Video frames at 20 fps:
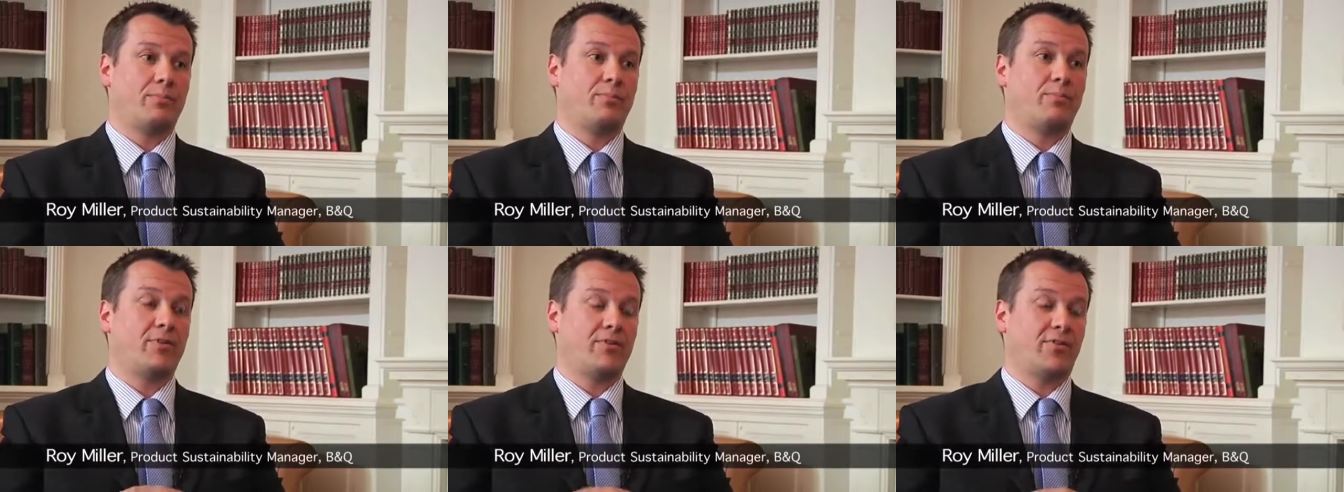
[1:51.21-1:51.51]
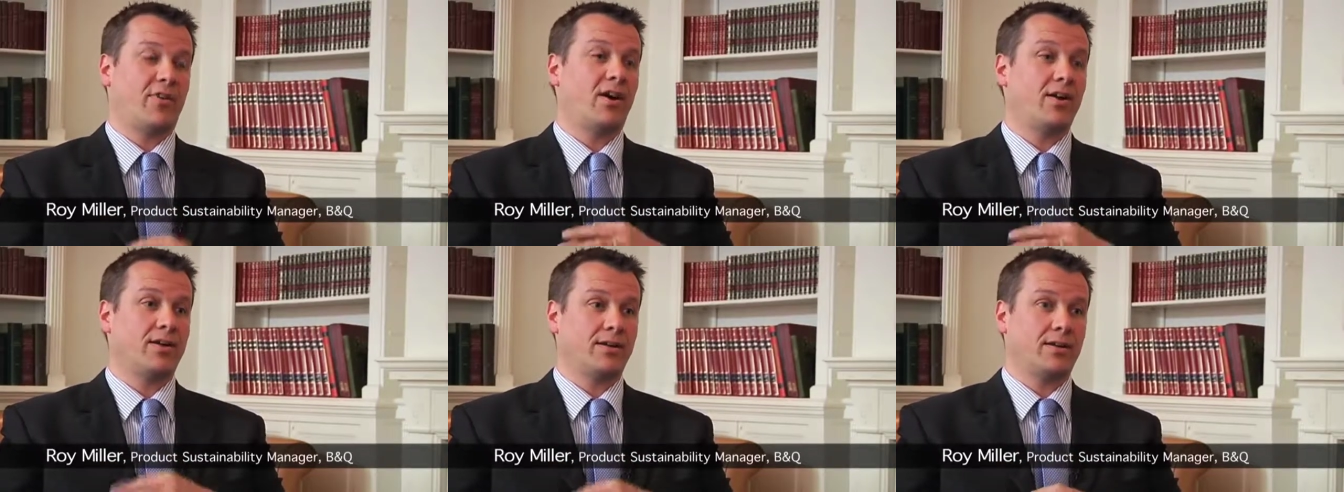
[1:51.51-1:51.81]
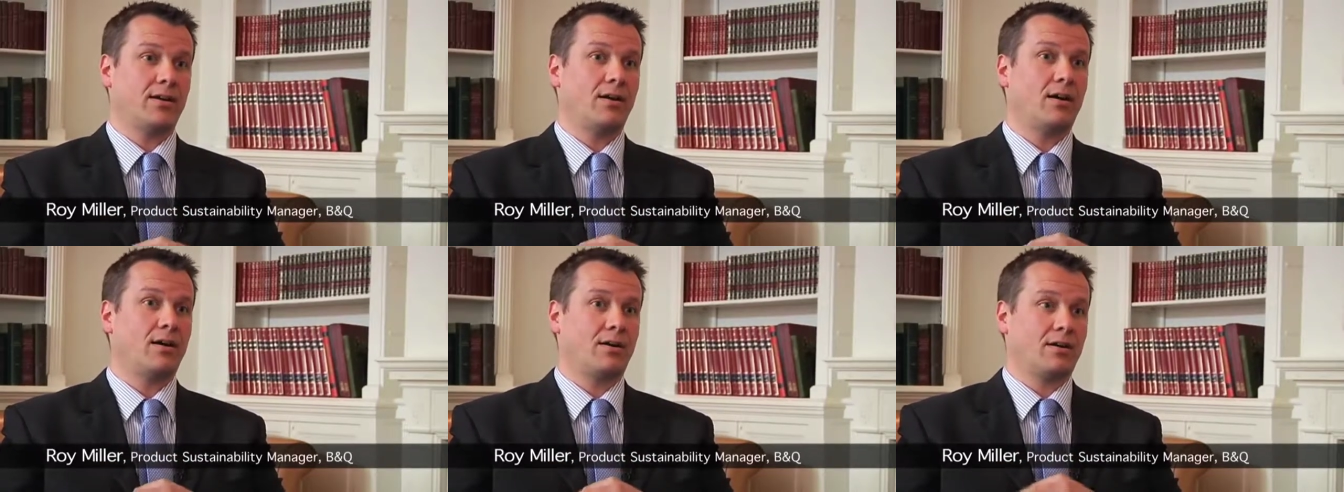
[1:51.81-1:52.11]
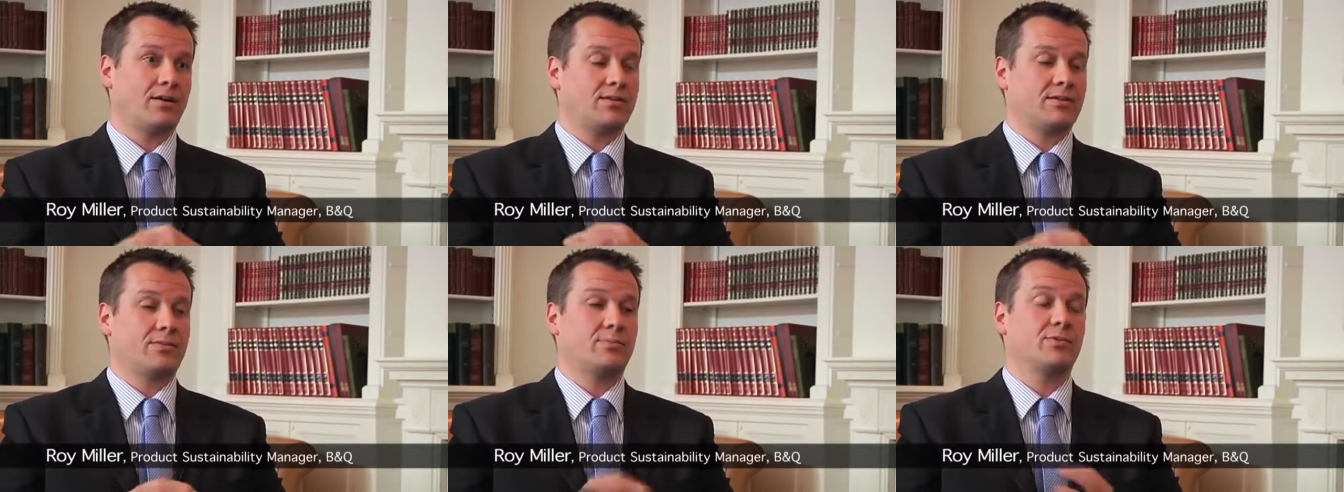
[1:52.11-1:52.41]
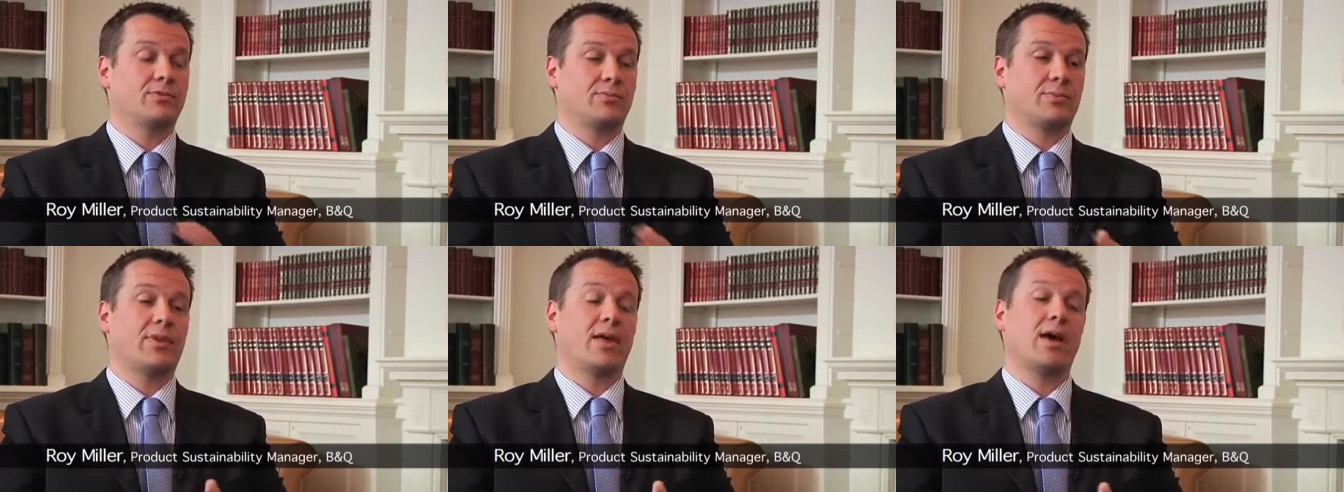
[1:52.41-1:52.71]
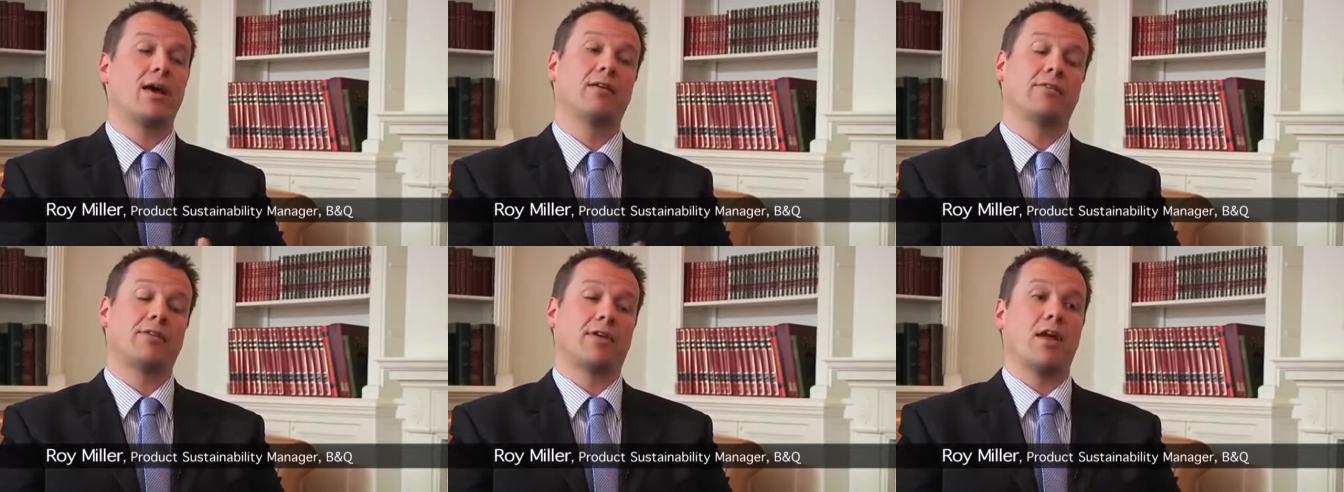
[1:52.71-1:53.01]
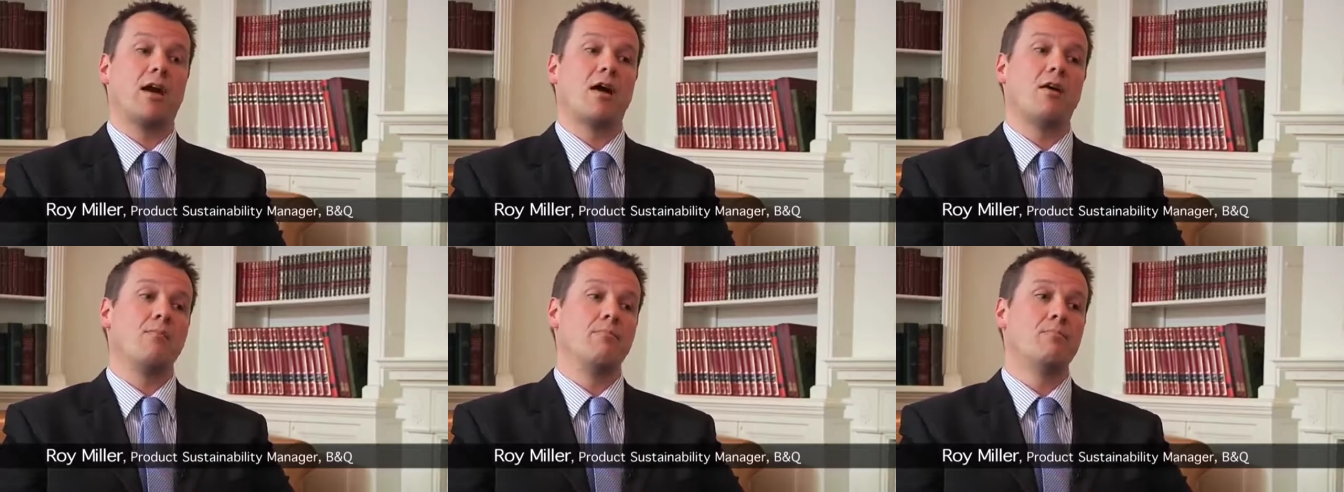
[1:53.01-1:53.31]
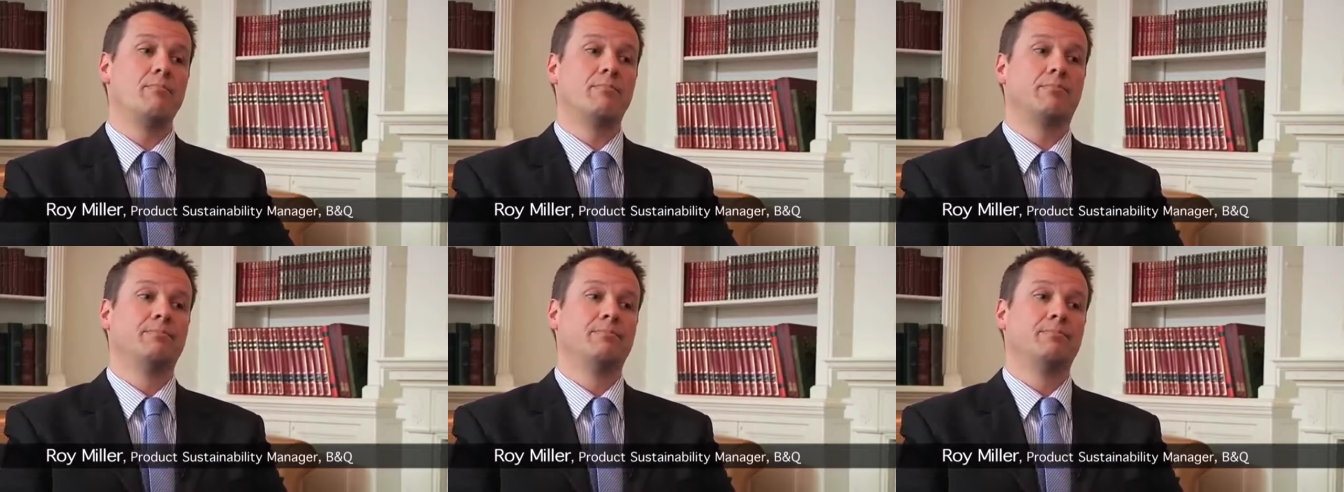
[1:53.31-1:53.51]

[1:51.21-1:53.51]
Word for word: providing our customers with a healthy home.